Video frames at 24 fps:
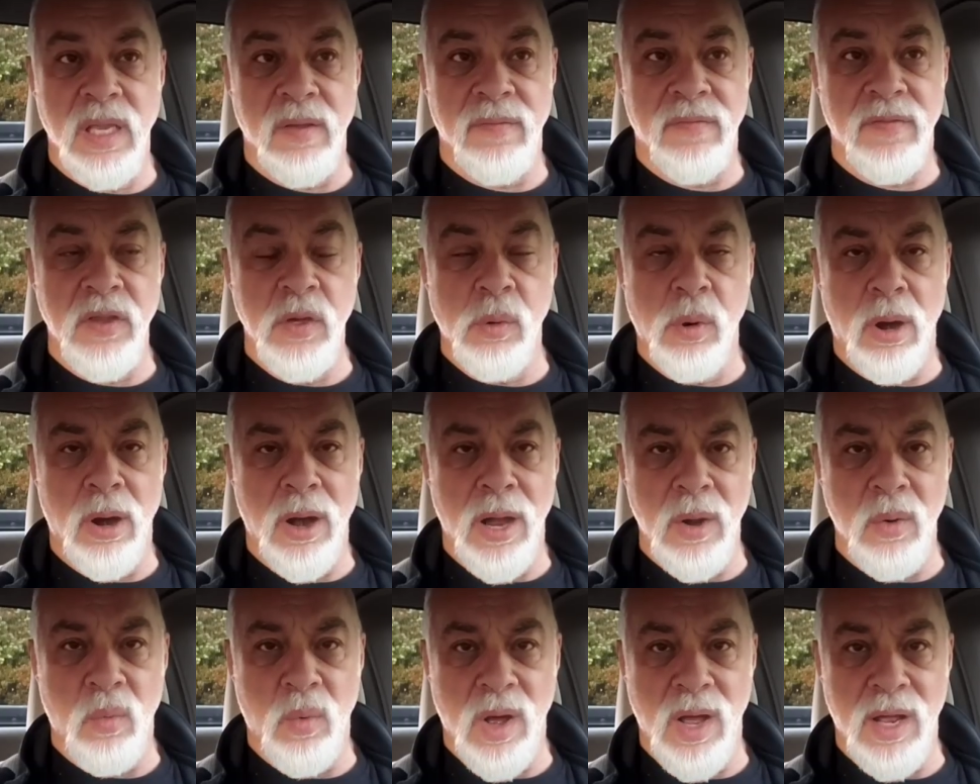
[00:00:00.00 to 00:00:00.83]
If you
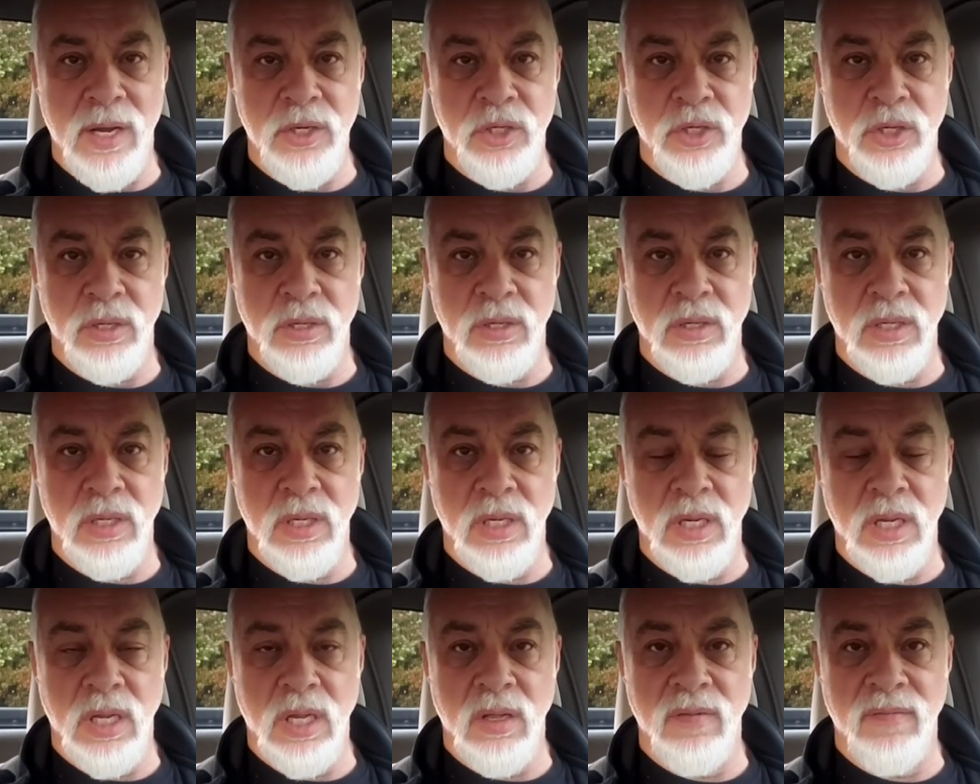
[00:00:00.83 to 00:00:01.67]
are a watcher
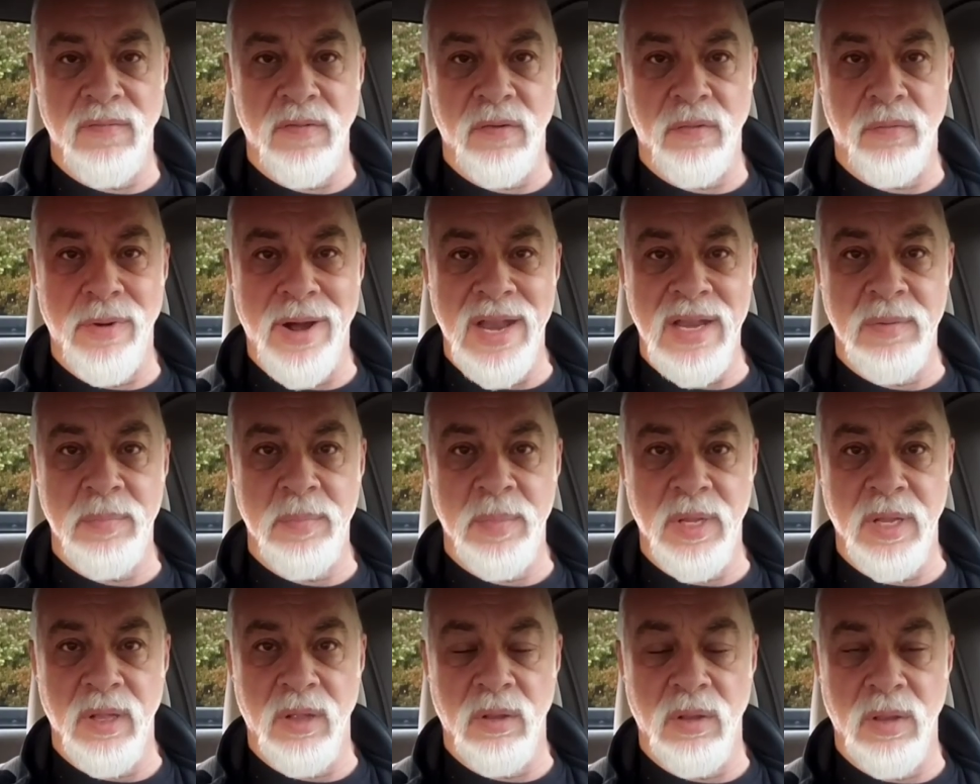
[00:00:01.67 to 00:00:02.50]
of Red
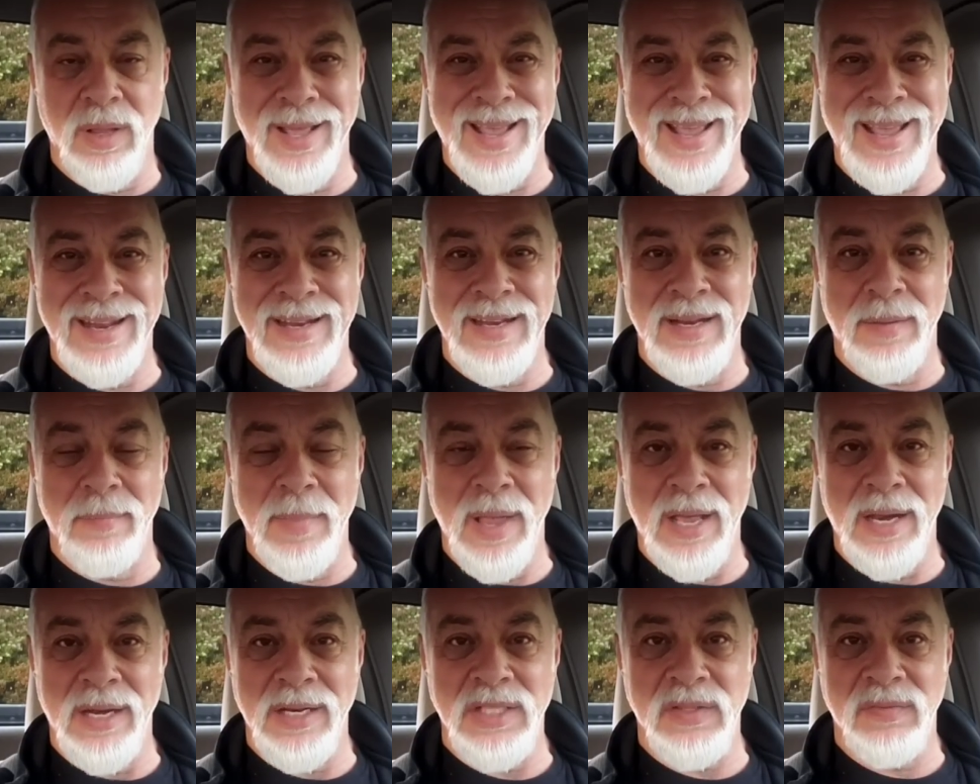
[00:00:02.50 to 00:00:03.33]
Pill and
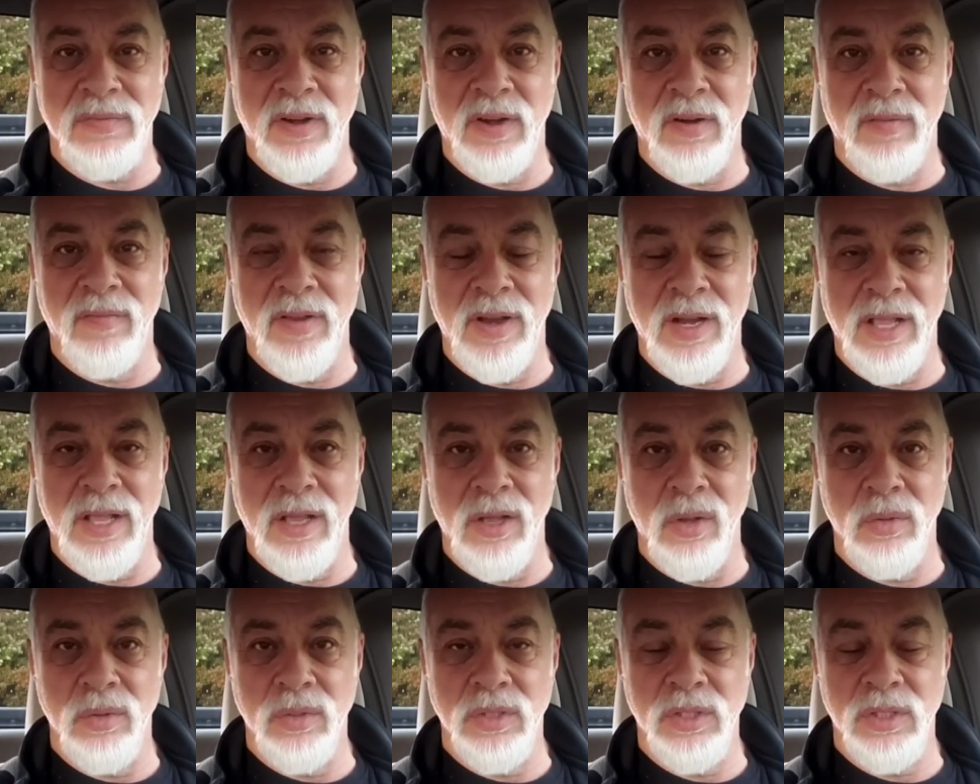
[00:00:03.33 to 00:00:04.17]
Manosphere
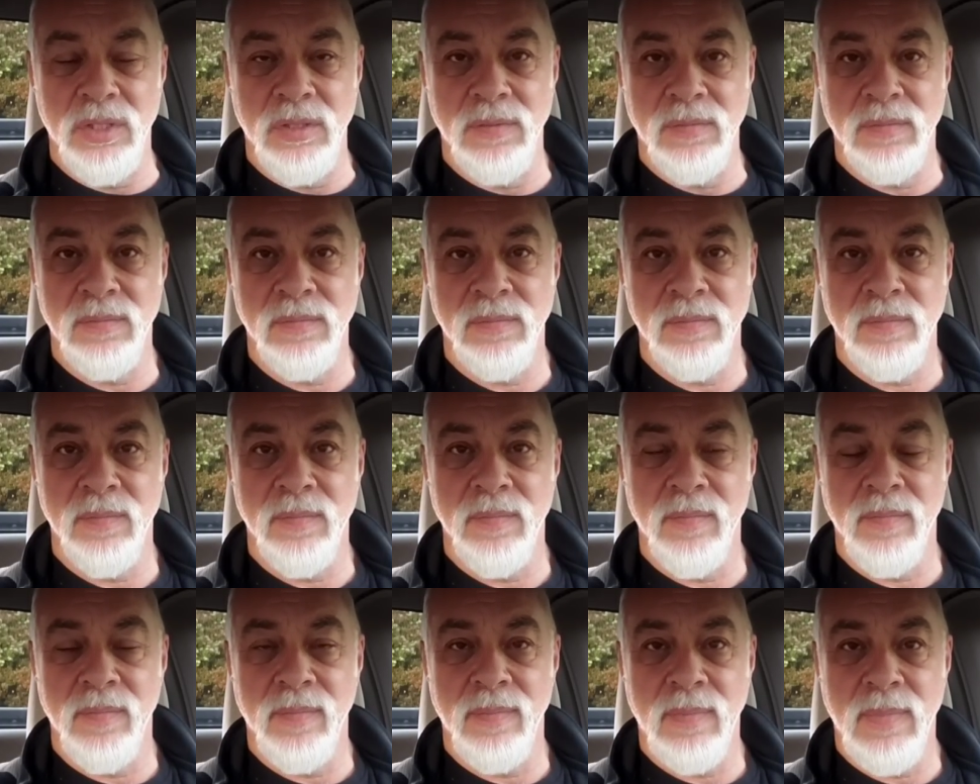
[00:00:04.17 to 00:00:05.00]
videos,
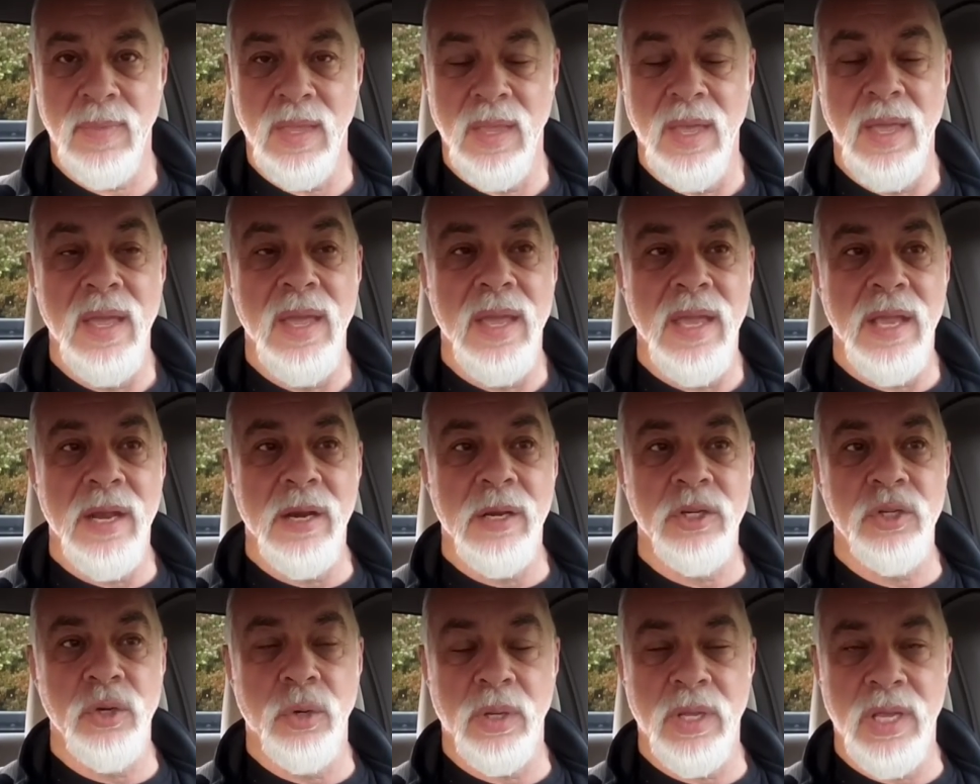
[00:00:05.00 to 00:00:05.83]

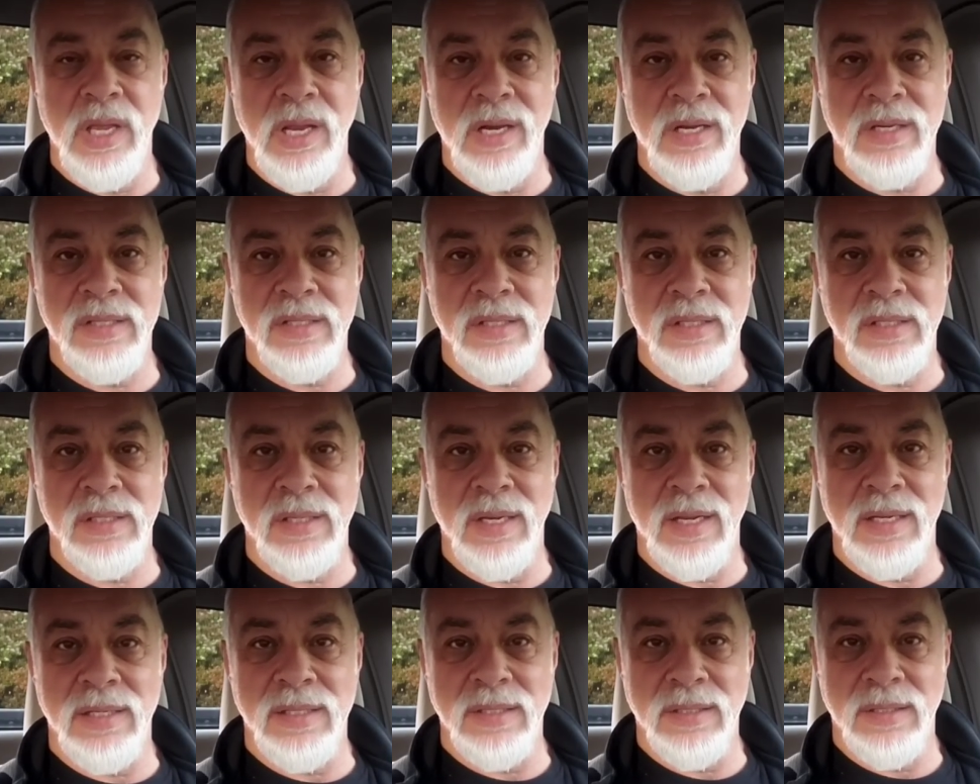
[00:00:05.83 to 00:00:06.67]
here's your key to
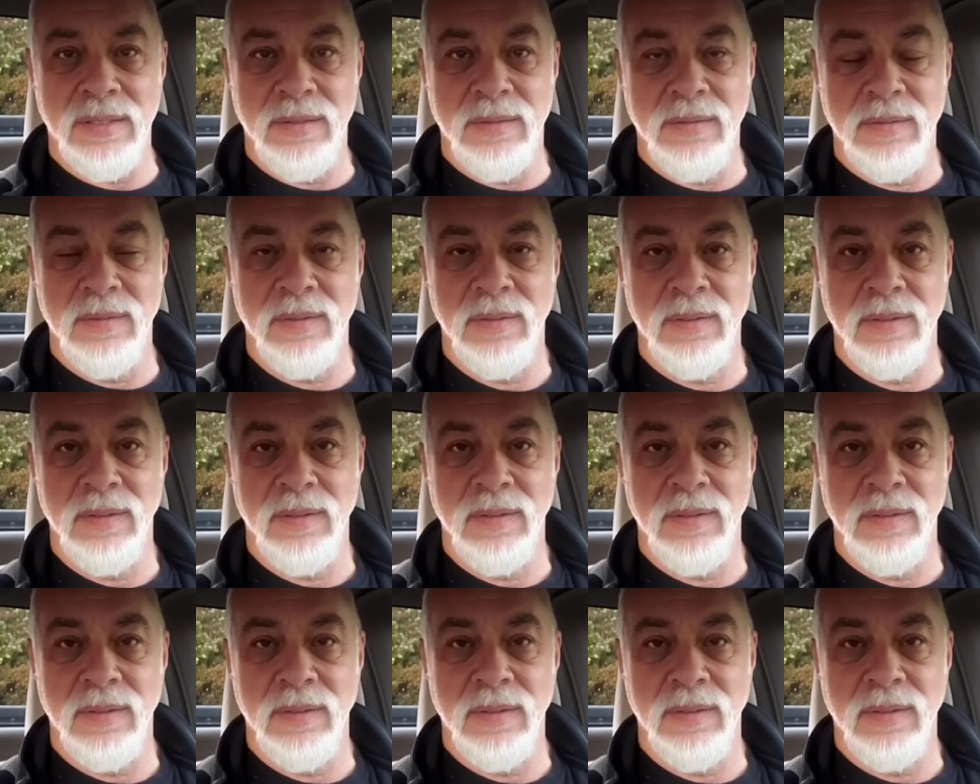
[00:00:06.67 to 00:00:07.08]
success.